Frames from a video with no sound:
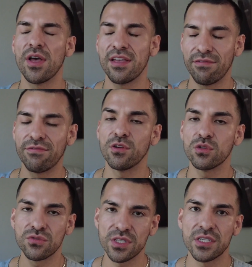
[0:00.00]
It feels
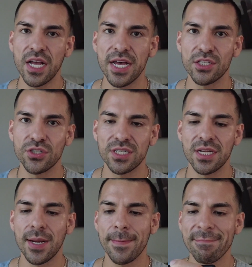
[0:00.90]
very hydrating,